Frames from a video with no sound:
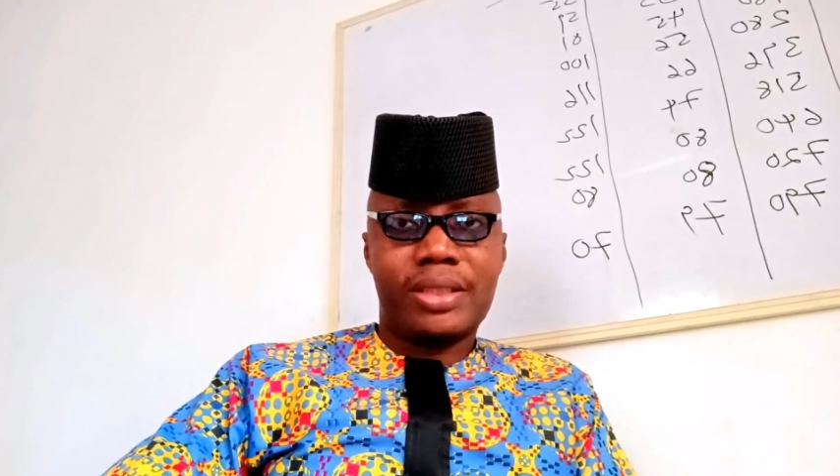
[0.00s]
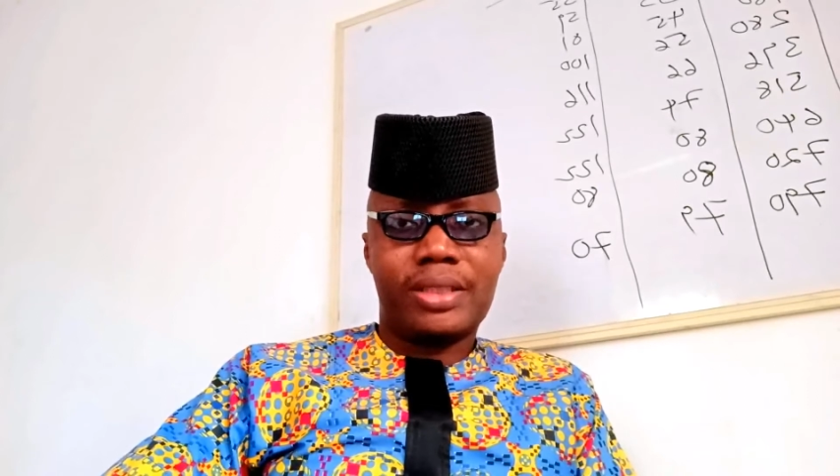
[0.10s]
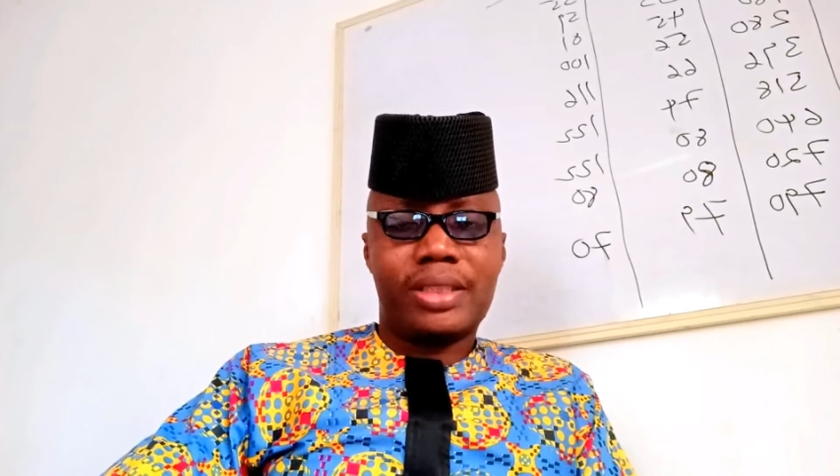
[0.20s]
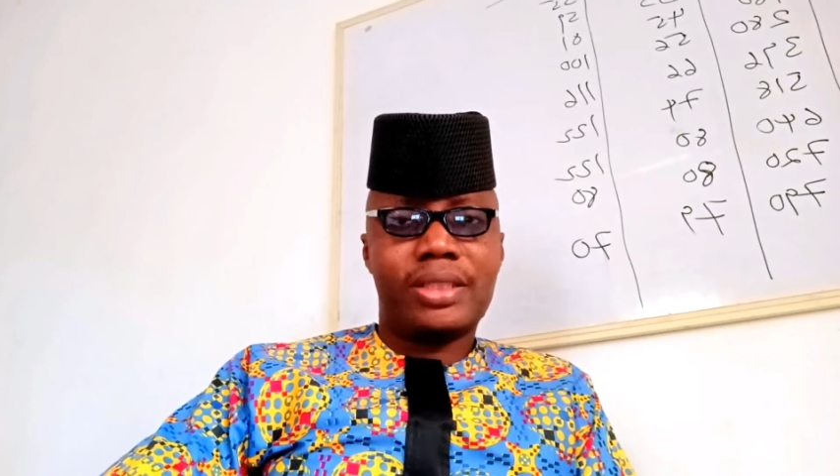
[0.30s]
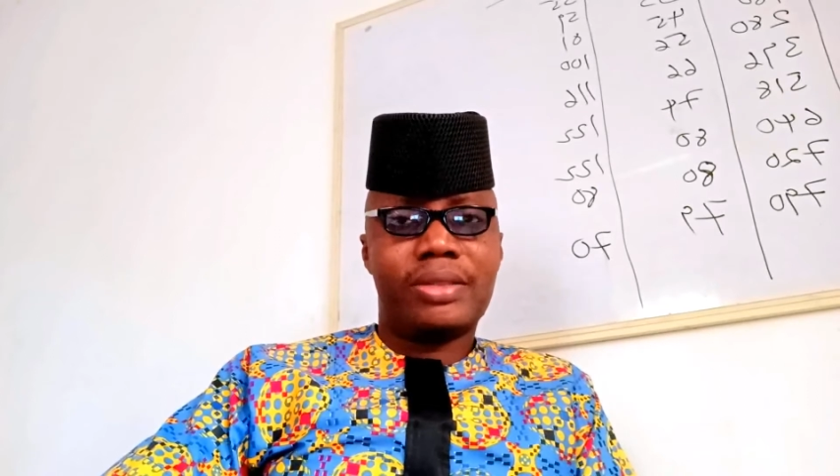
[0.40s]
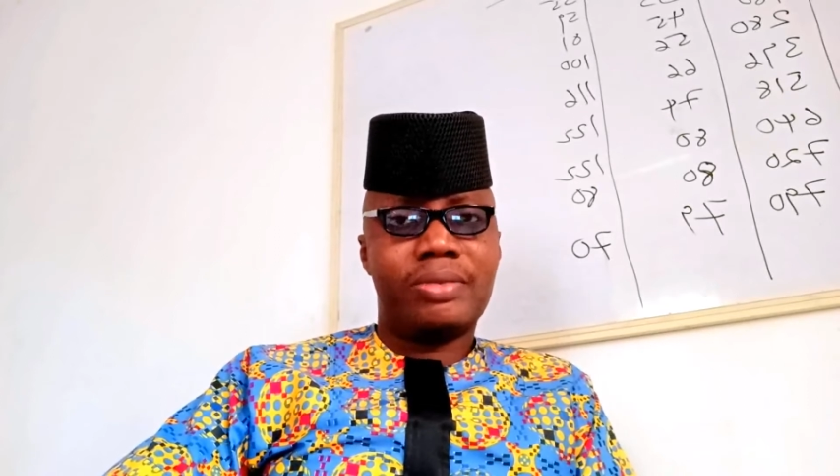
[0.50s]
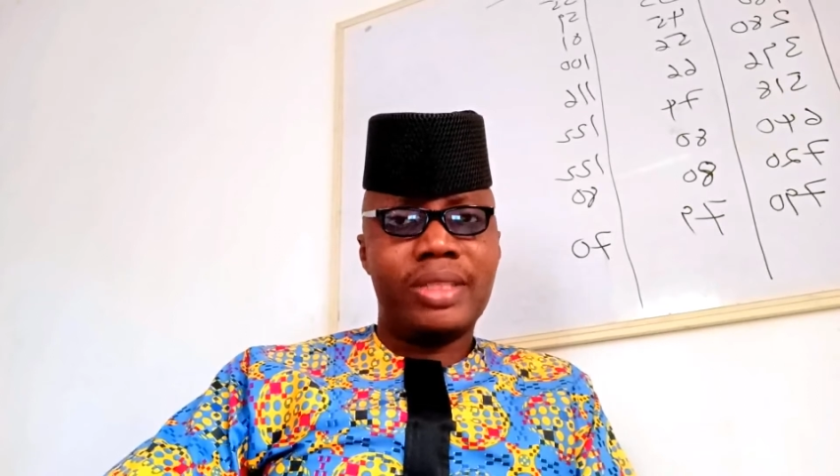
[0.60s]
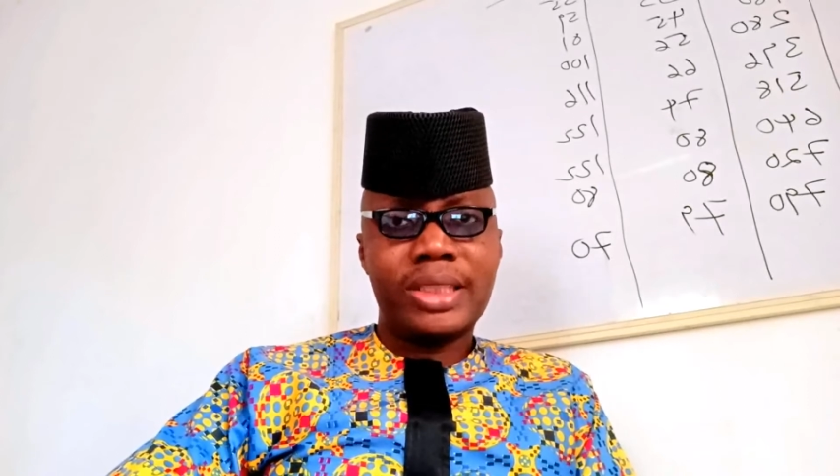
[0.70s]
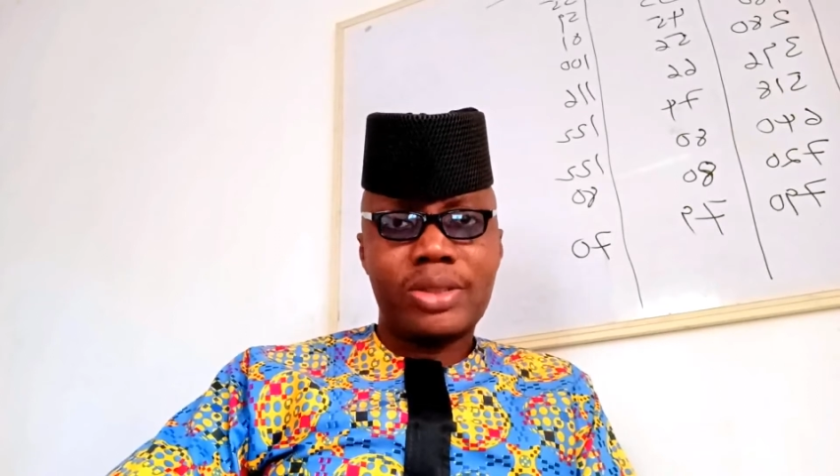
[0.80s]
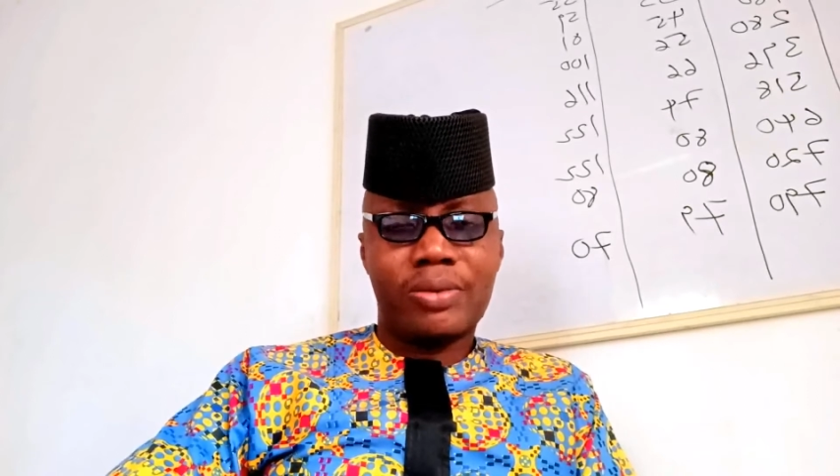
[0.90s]
The
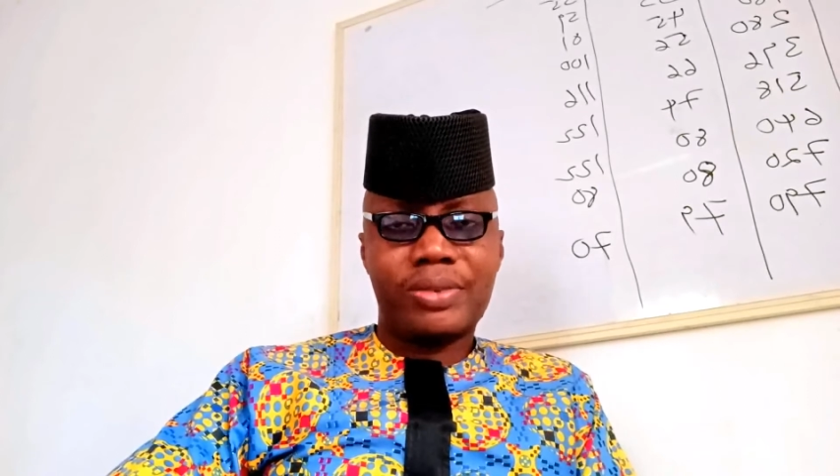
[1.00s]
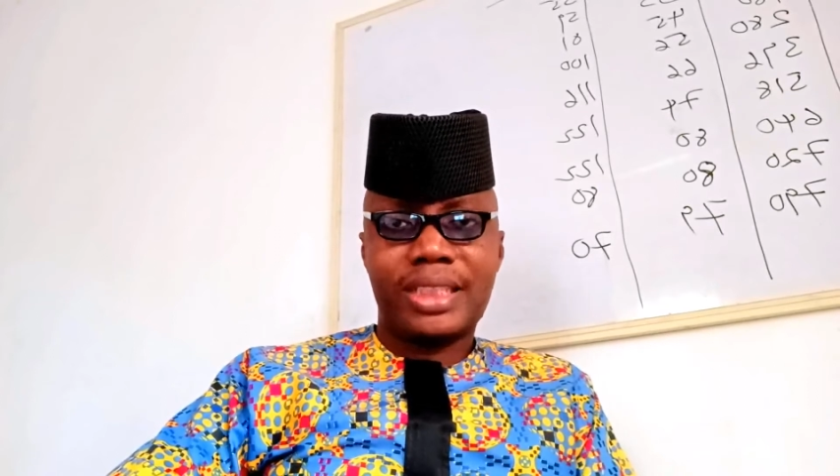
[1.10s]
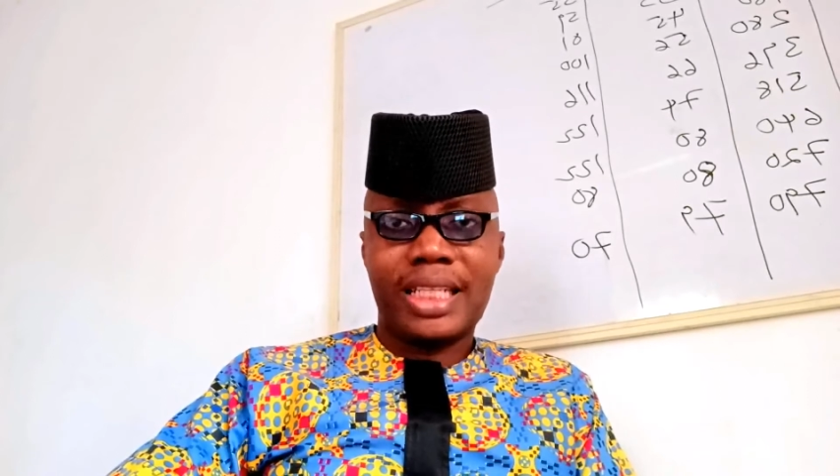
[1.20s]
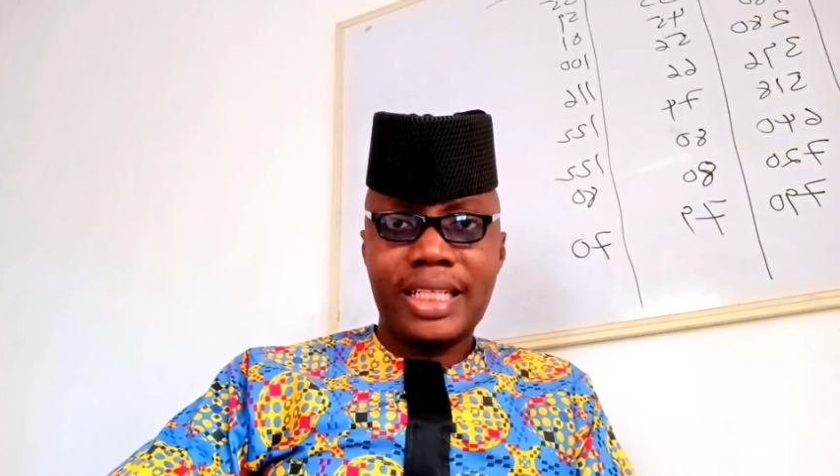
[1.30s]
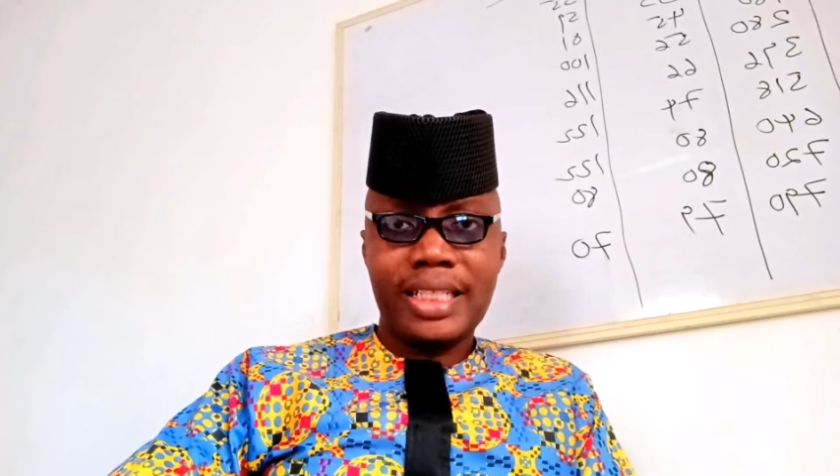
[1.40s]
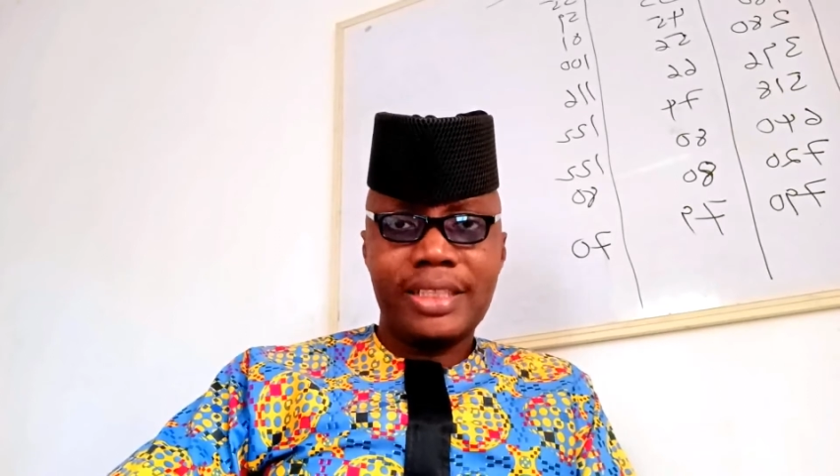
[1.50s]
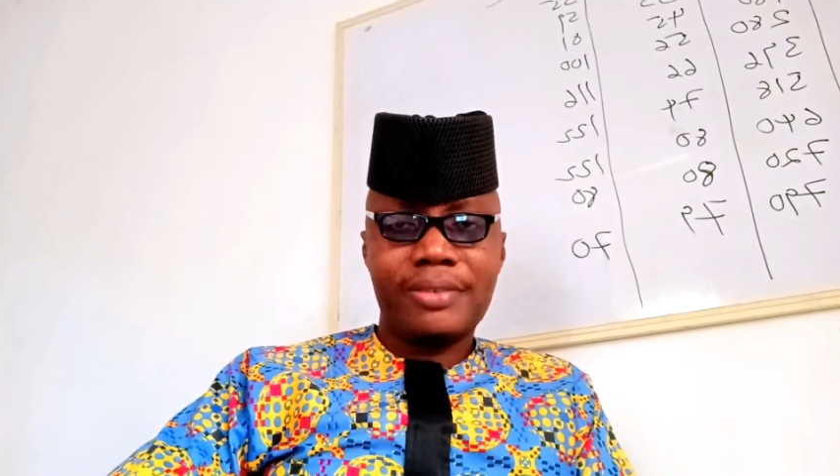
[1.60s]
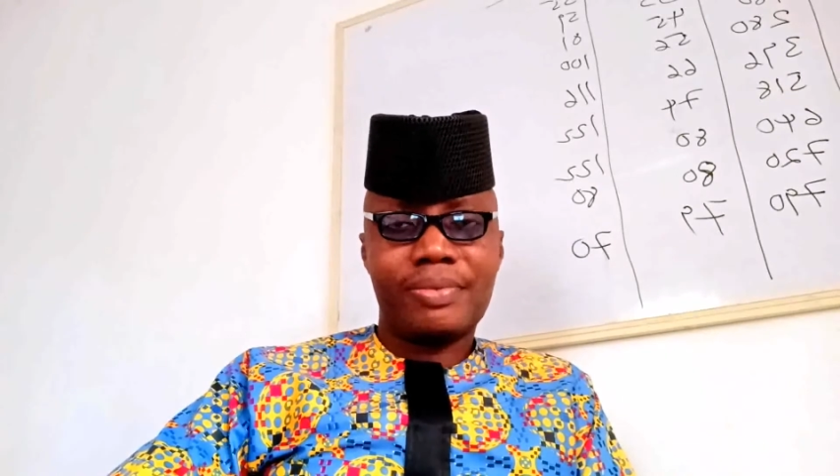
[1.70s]
risk of selling